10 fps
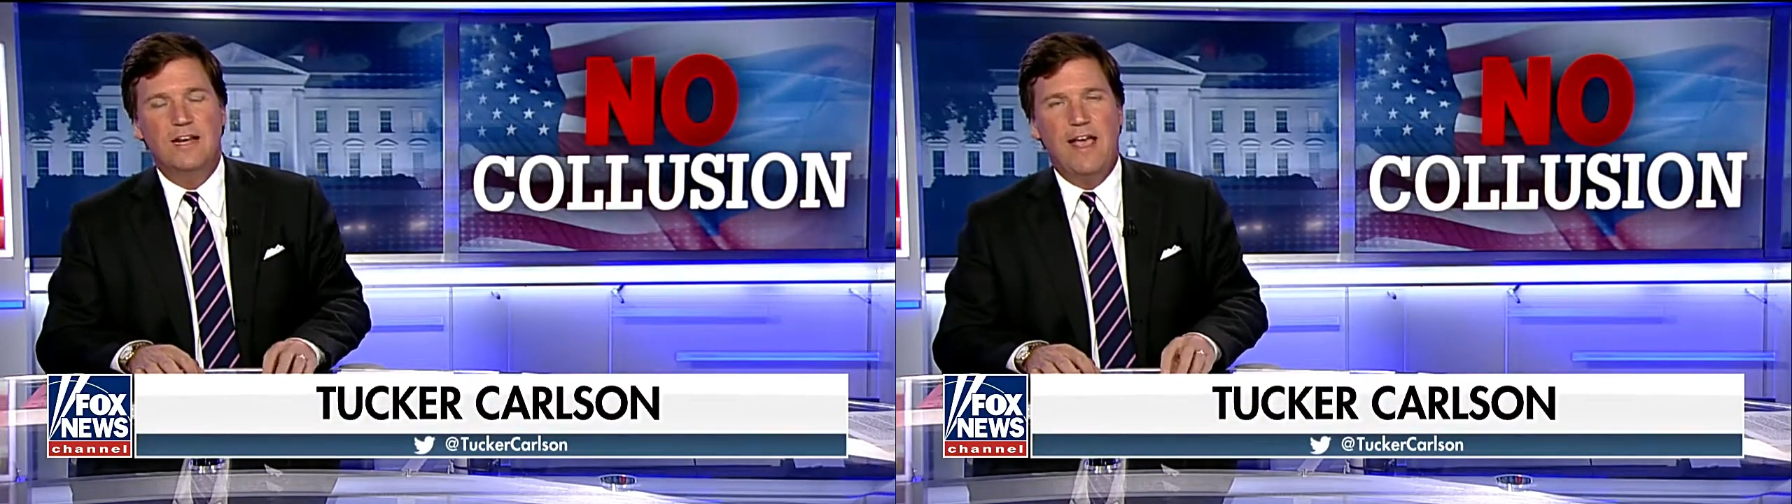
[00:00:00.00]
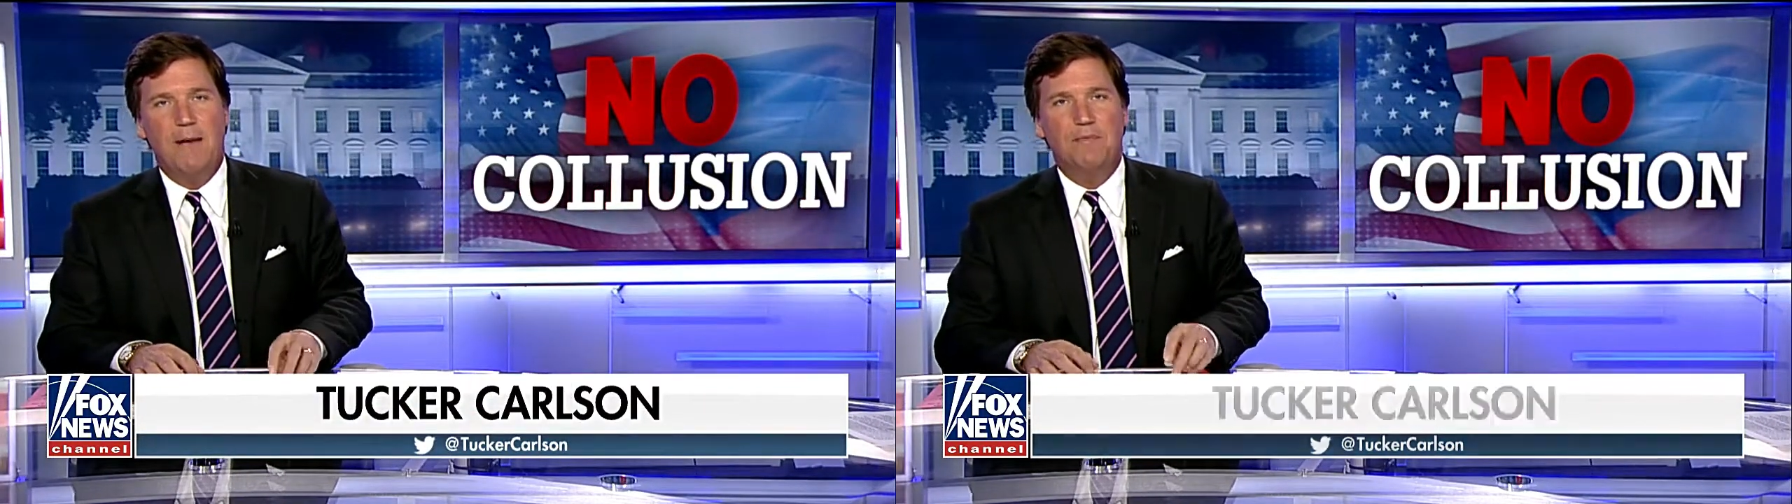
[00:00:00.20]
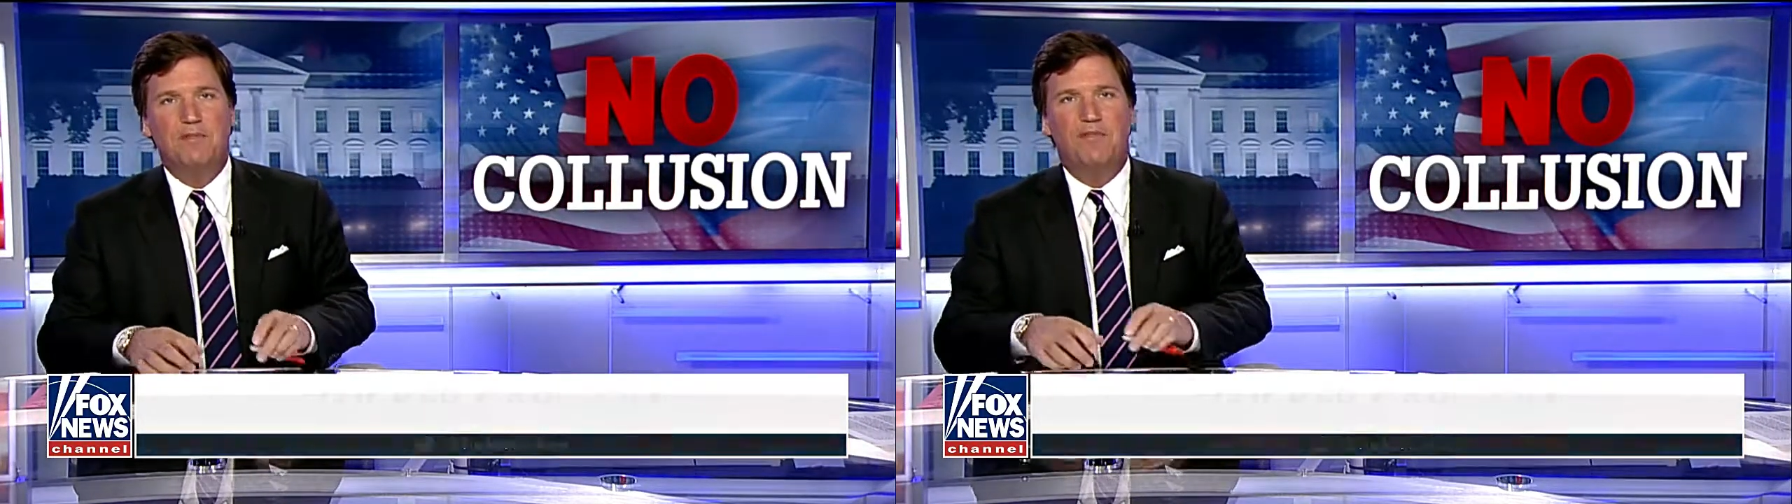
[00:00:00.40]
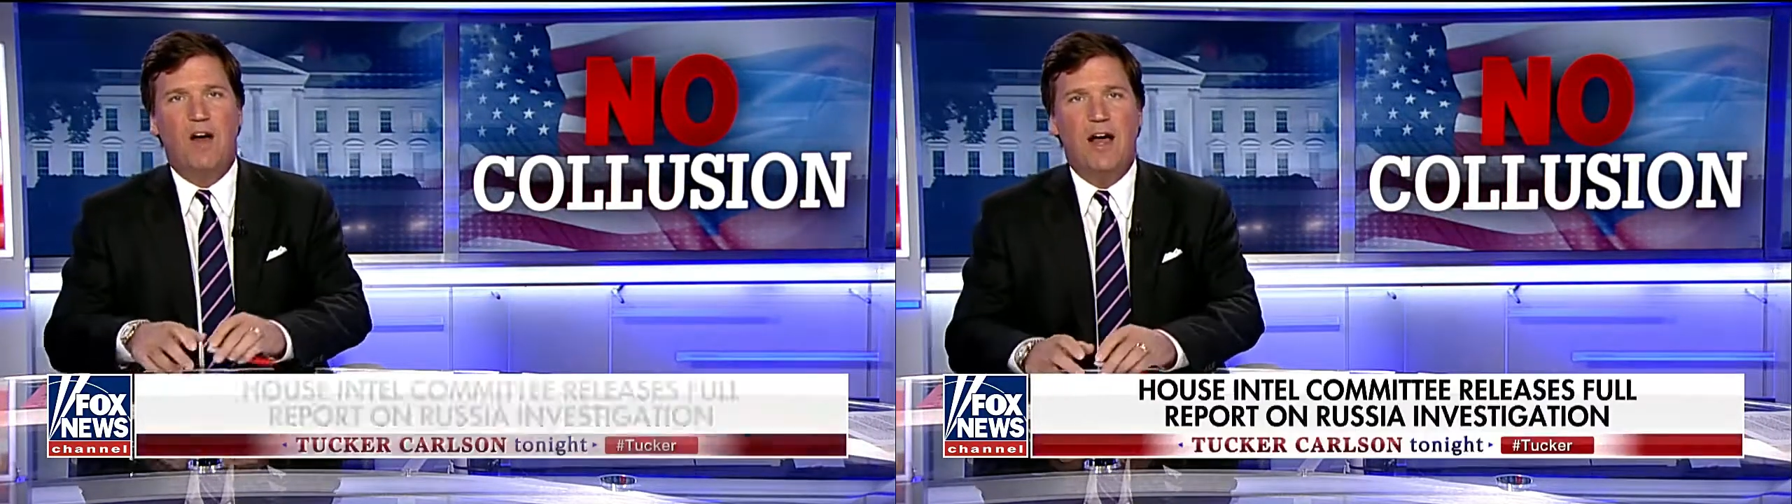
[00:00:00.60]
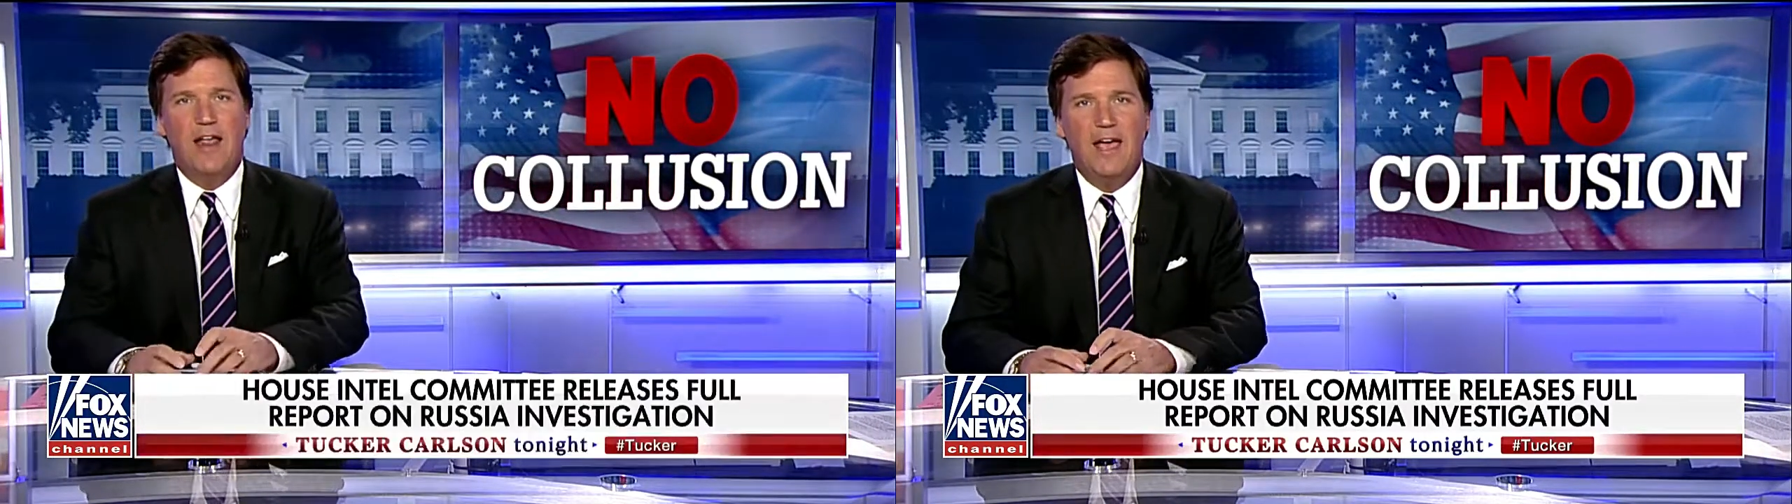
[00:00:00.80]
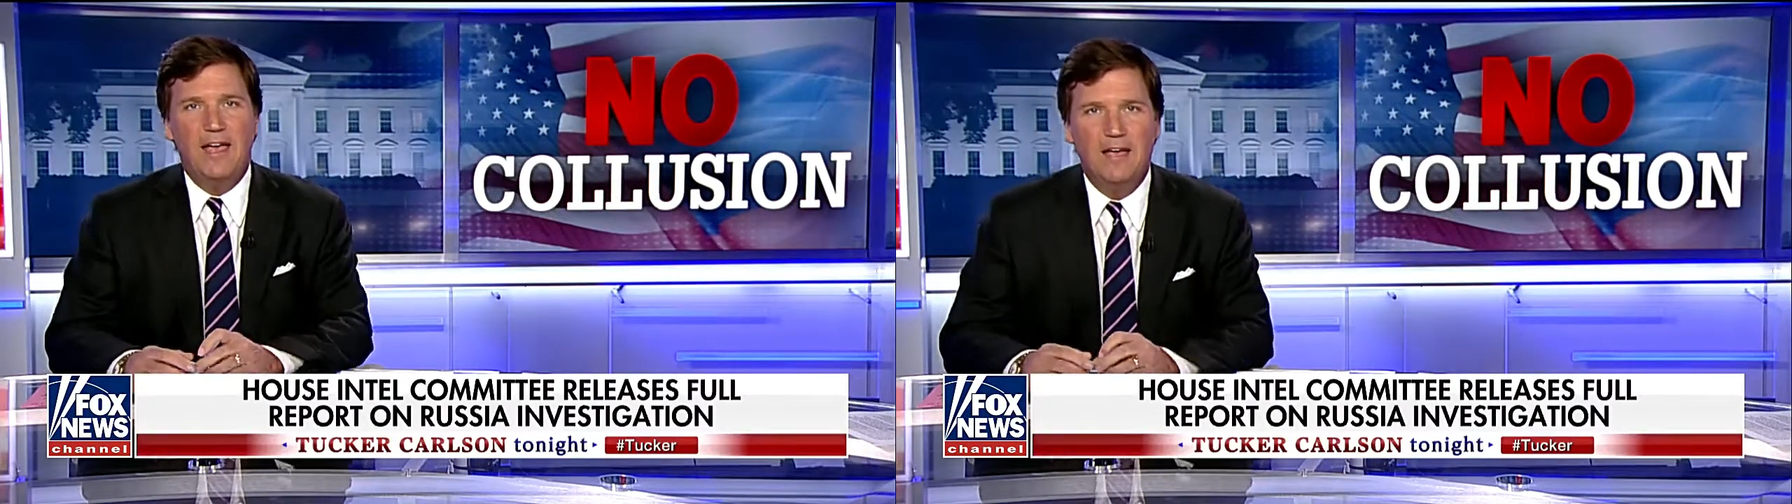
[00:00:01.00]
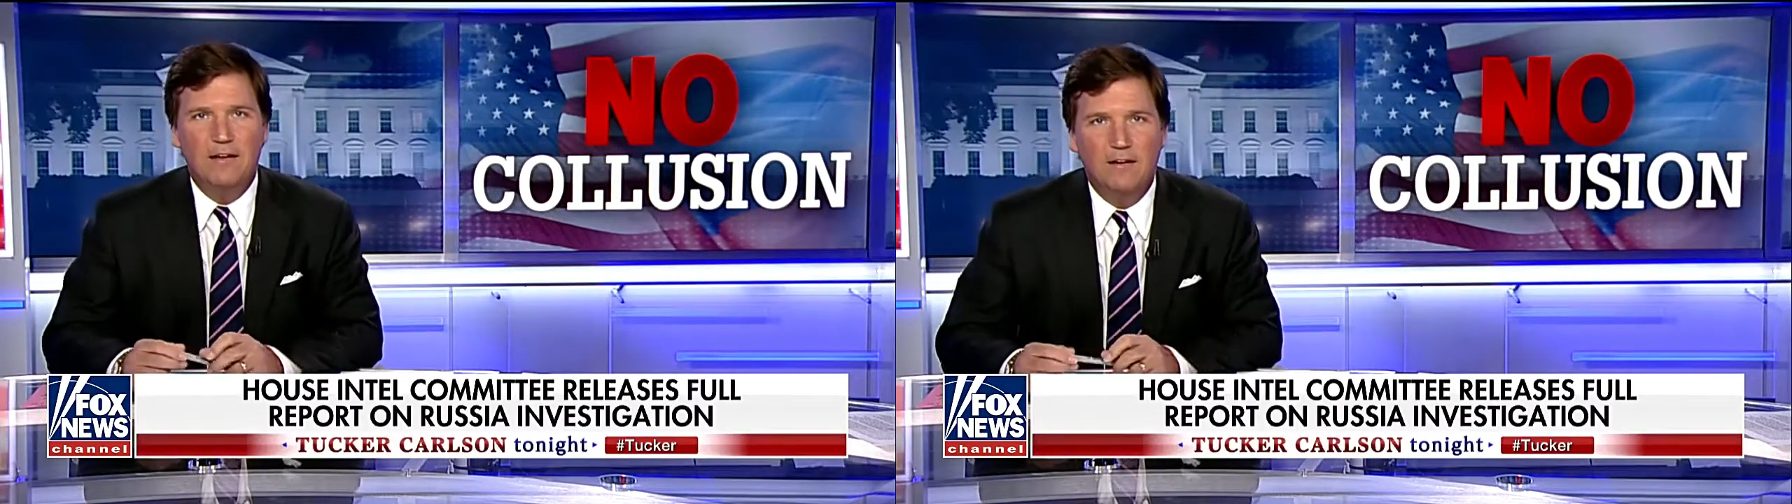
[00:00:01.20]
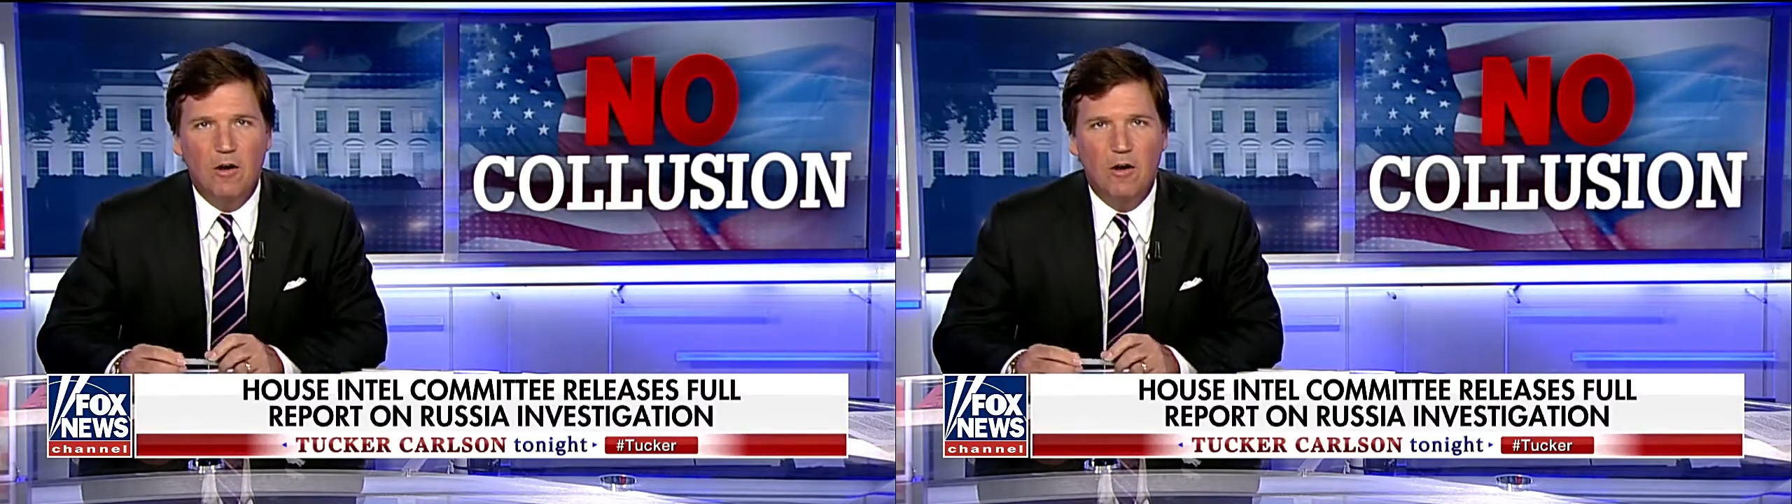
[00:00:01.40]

and happy Friday.